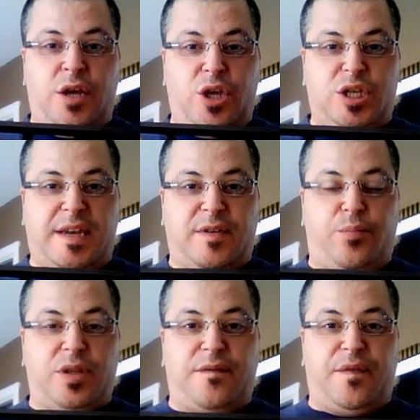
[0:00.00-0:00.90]
You just have to
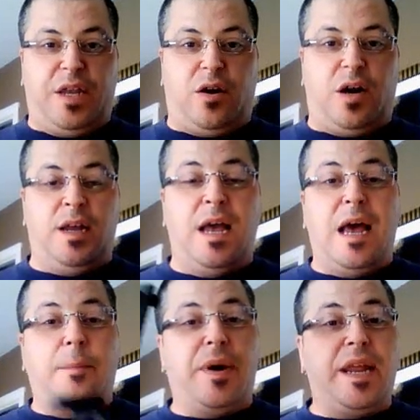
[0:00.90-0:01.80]
put the feet on.
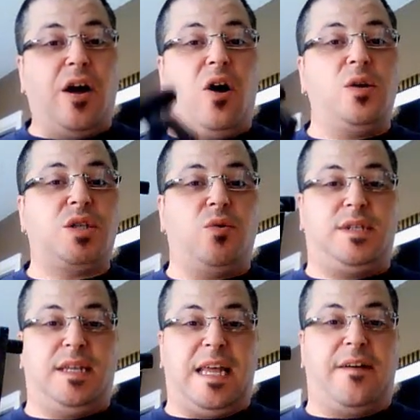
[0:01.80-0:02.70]
But he also
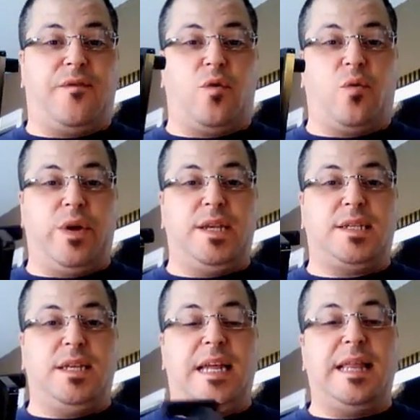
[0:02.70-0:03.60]
did that for a
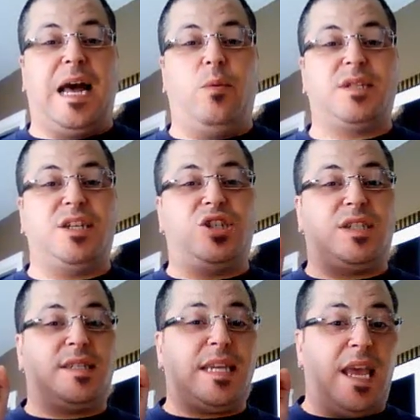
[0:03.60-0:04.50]
reason, and that was to
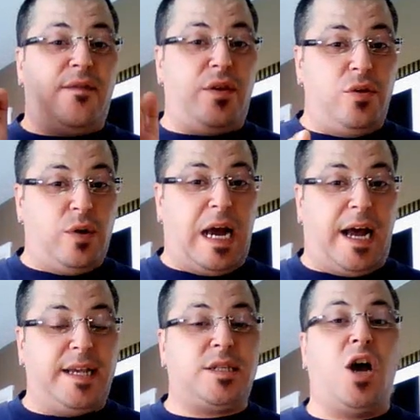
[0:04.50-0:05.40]
save you
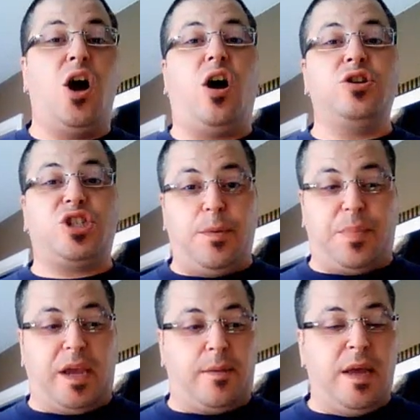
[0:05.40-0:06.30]
guys on
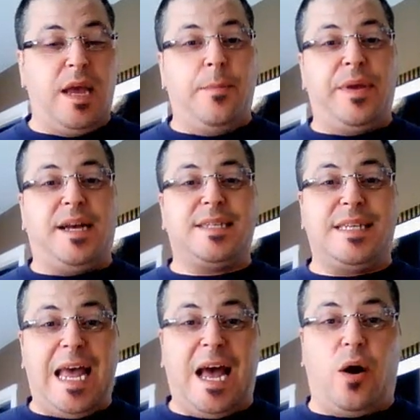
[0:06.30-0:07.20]
shipping. Because
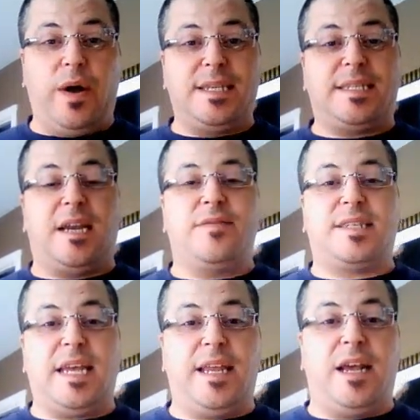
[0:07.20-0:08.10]
now, instead of
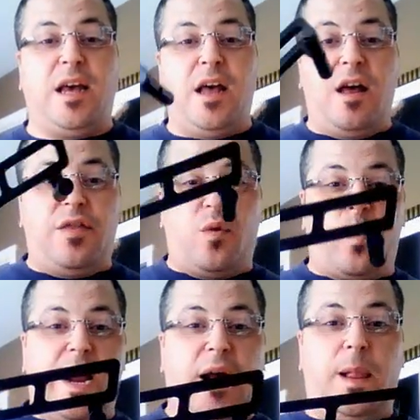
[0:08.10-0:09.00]
sending the
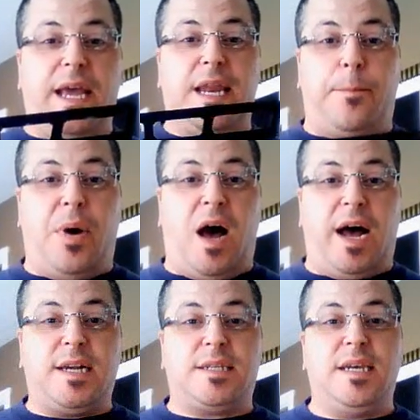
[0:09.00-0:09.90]
rail in a
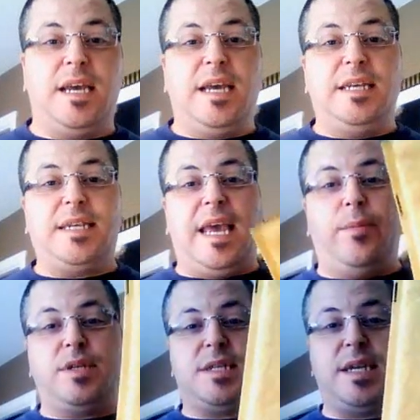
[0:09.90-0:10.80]
box, he's
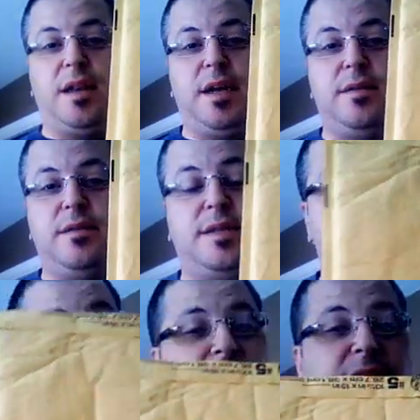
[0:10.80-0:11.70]
able to sell it,
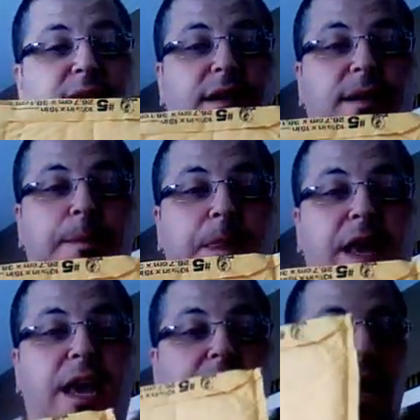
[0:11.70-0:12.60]
send it
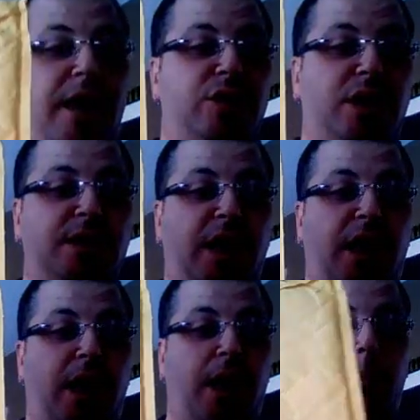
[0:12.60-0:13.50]
in just
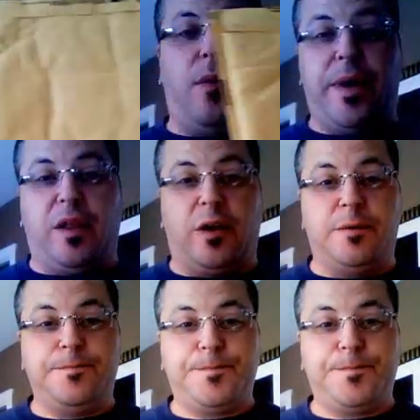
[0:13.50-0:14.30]
a bubble mailer.